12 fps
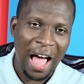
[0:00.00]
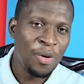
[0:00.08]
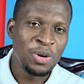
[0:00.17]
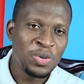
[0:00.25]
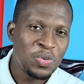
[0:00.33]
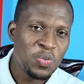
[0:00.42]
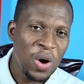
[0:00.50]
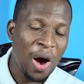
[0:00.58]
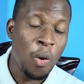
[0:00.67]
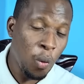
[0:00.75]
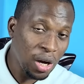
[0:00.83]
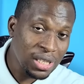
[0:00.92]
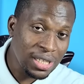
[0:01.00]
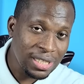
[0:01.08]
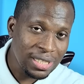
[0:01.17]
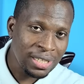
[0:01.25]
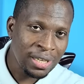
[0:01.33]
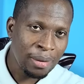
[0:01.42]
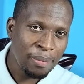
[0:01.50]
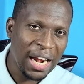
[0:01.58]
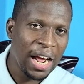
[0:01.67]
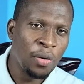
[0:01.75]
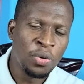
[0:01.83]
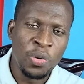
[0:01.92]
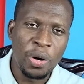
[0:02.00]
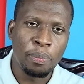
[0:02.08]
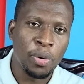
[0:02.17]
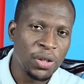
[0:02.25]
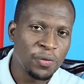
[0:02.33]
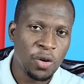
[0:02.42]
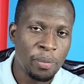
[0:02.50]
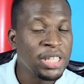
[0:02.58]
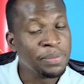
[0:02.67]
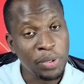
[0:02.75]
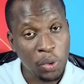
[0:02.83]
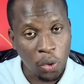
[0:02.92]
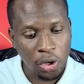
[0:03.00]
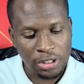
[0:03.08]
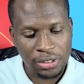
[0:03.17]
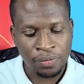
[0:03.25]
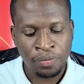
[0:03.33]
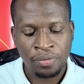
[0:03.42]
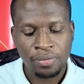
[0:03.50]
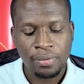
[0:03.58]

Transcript: I'll watch it, but I won't report from it because